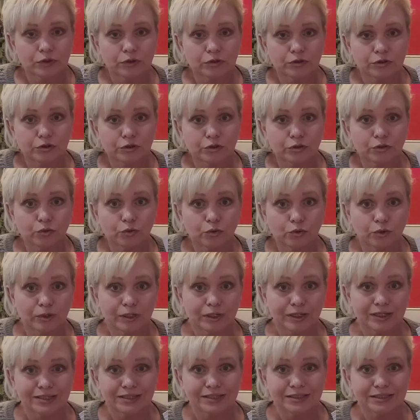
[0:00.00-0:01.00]
So what
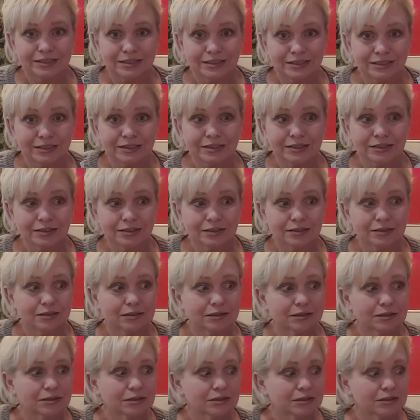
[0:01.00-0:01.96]
I did